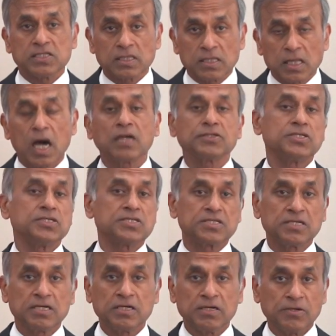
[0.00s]

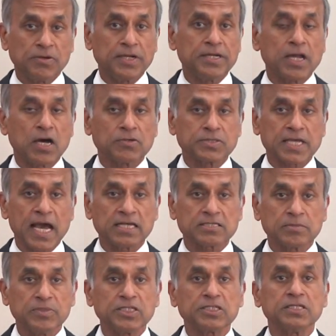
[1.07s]
largest greenhouse gas
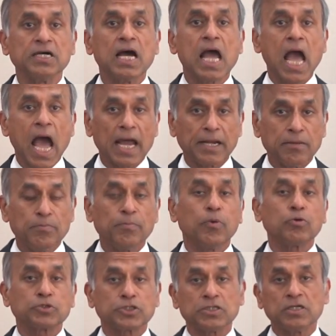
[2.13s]
emitter and
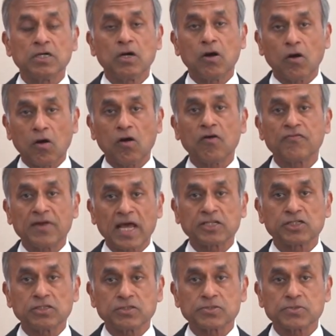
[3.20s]
importer of
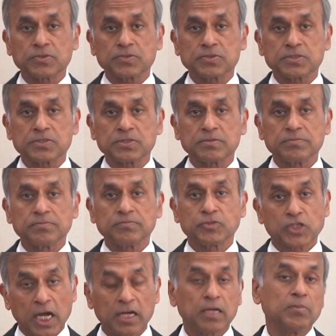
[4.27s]
natural resources.
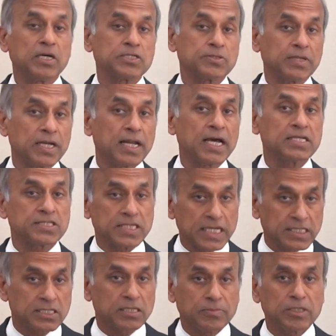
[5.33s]
China must realize
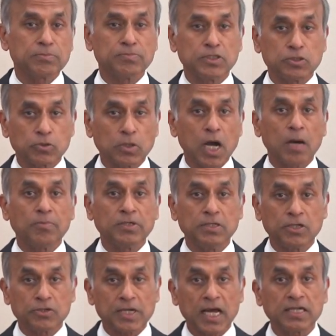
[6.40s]
its commitment to
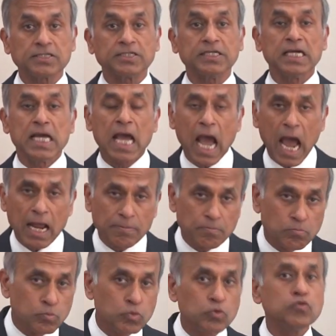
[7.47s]
carbon neutrality and
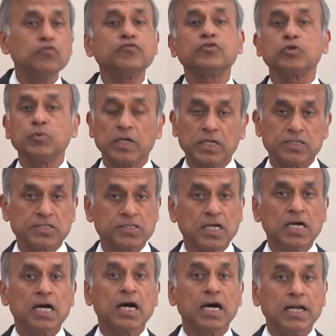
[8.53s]
move towards
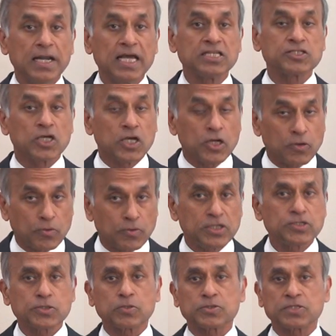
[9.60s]
a less
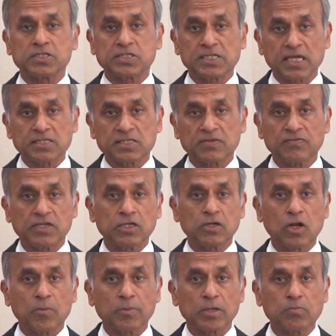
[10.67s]
resource-intensive
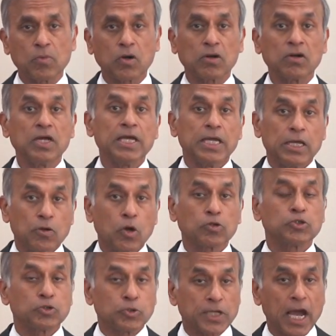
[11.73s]
economic model in
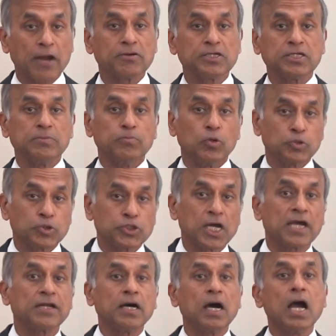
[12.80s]
order to guarantee both
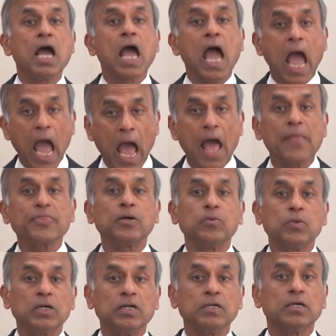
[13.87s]
China and the
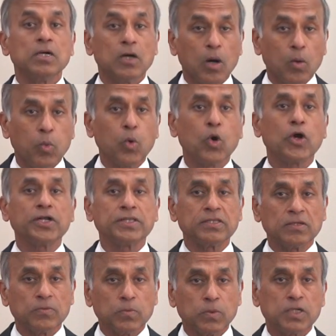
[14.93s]
world avoid
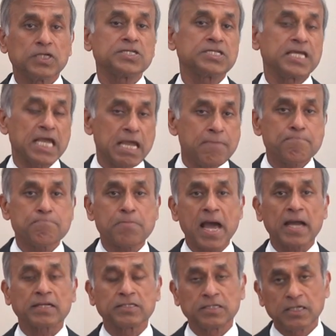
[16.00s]
the worst
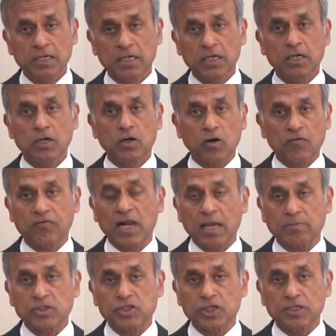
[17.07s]
impact of
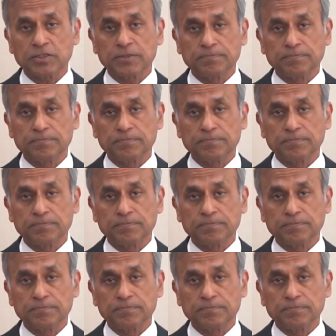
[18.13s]
climate change.